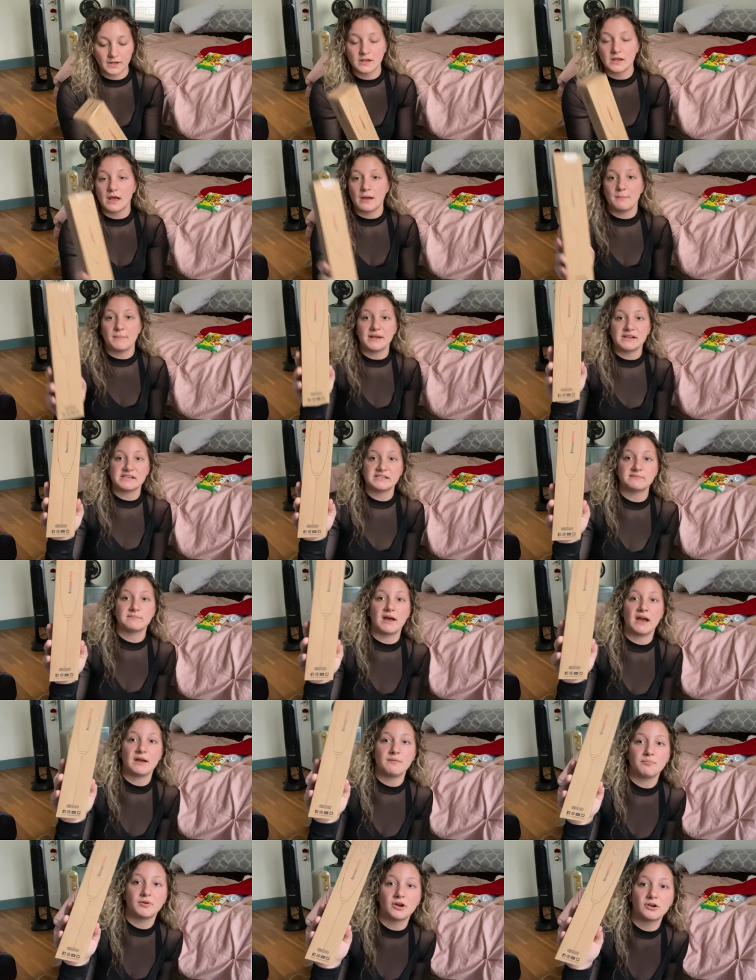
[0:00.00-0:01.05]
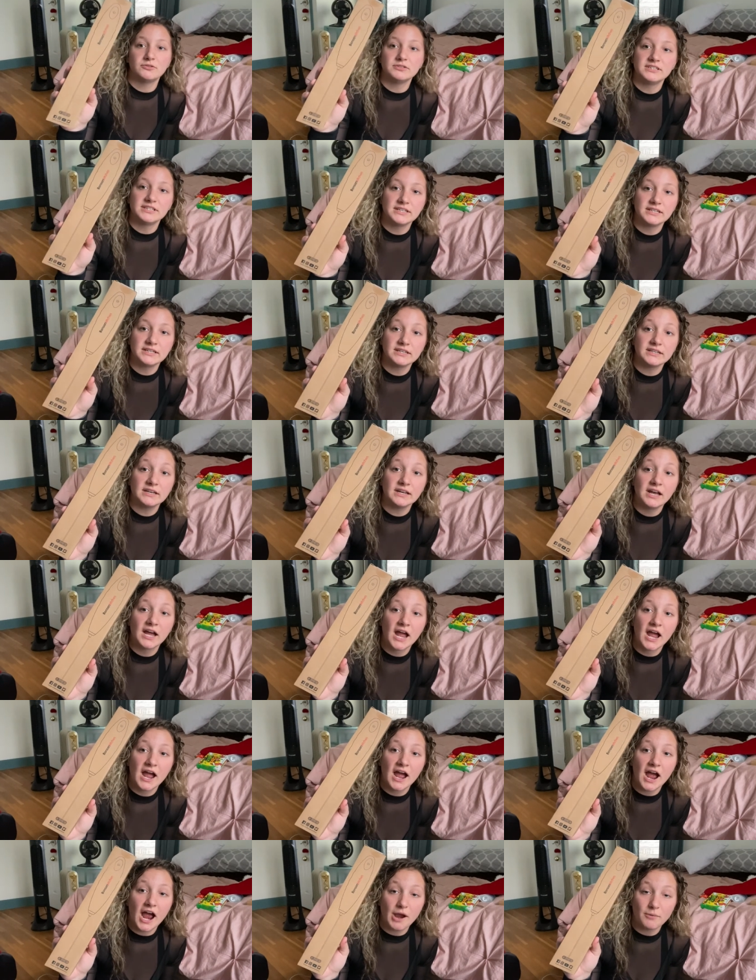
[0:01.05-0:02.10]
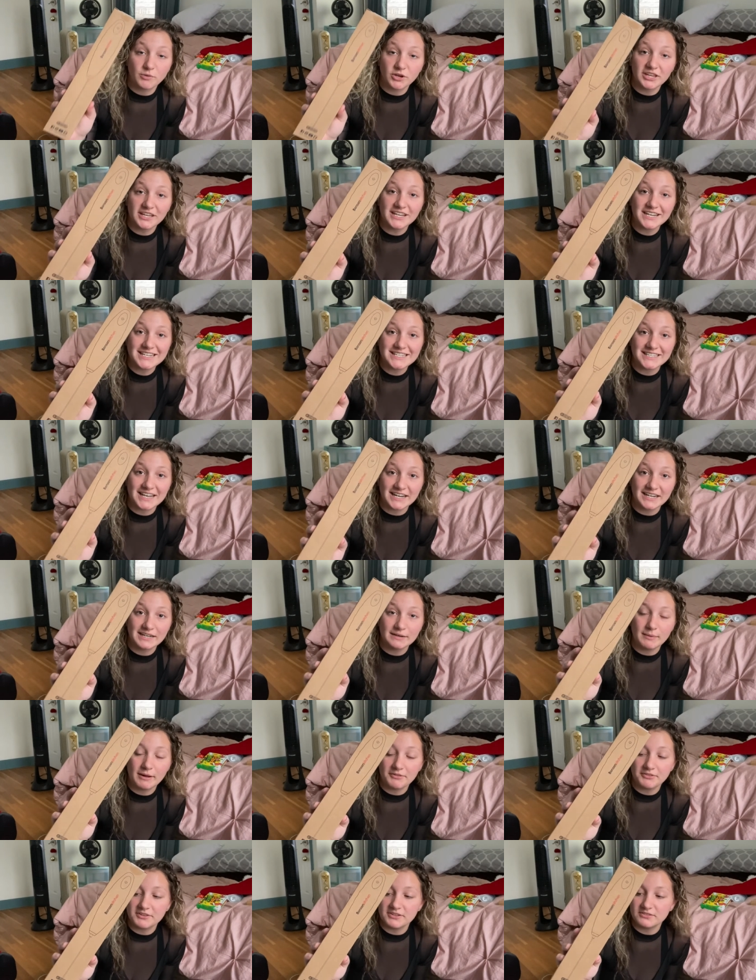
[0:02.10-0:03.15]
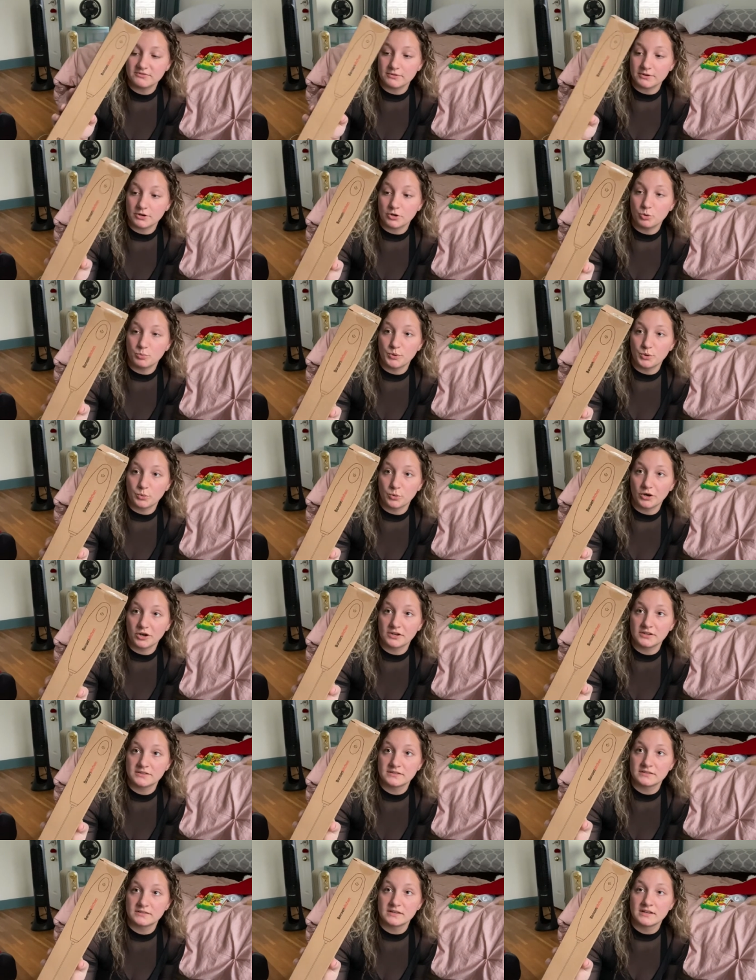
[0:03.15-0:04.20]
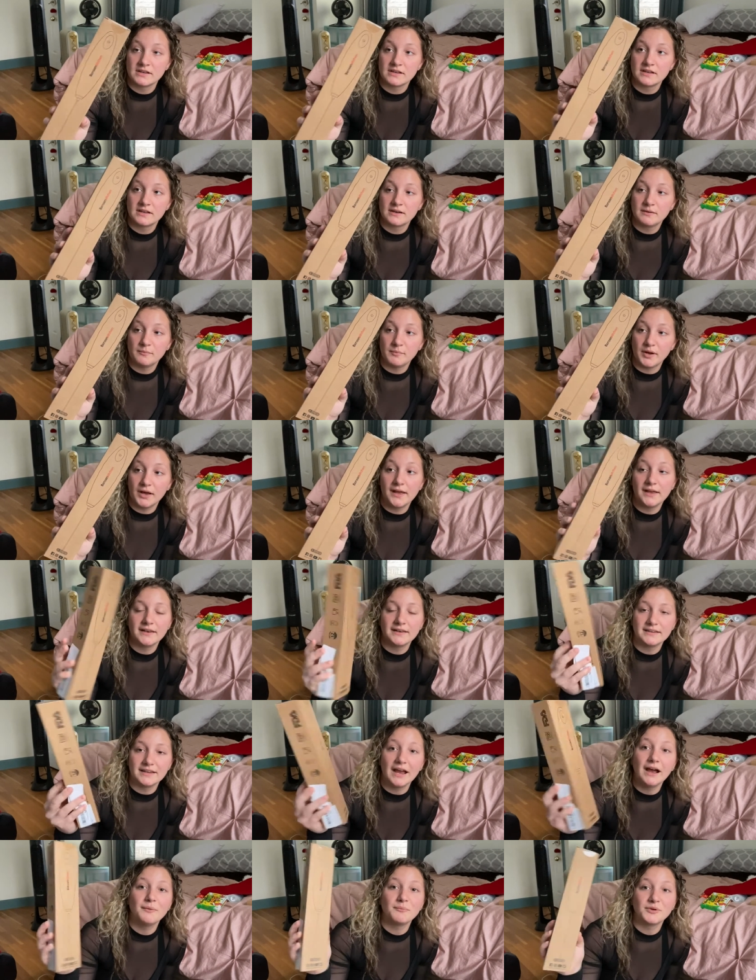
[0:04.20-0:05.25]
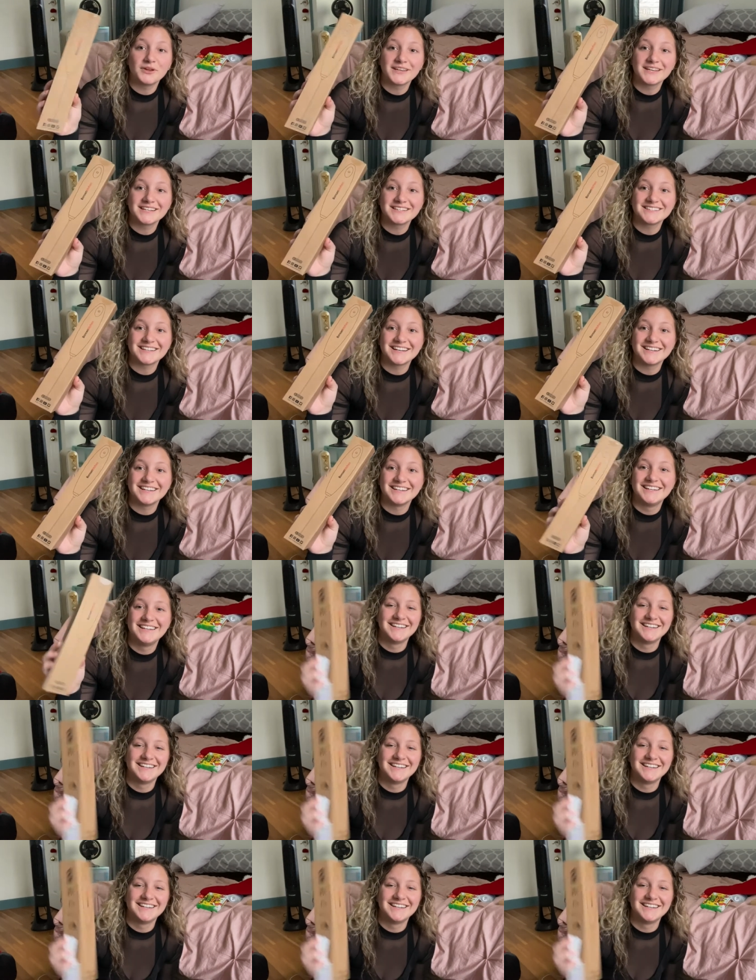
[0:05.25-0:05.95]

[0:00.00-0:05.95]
mix my protein. I'm really excited about this, so I hope it works. But yeah, I'm really excited.